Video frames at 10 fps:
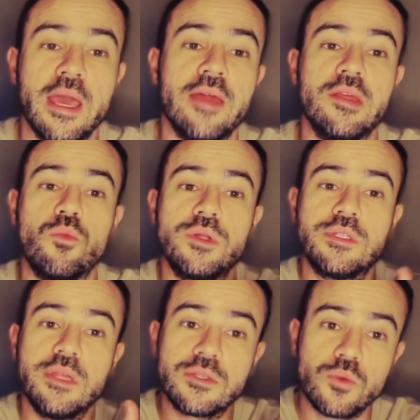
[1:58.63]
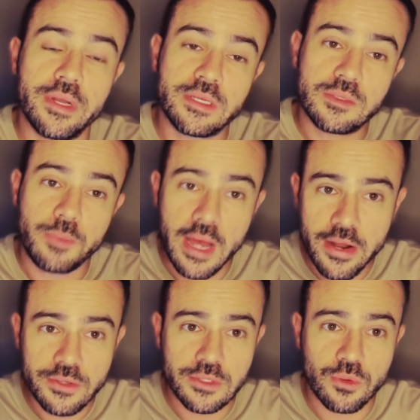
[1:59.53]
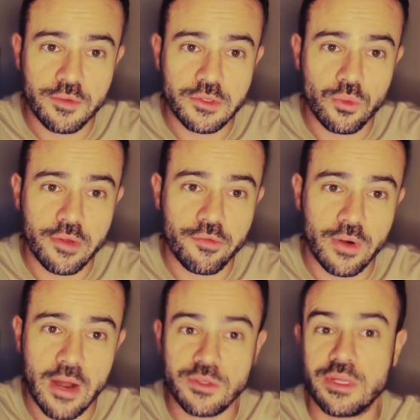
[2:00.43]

And then once this one expires in twelve to twenty-four hours,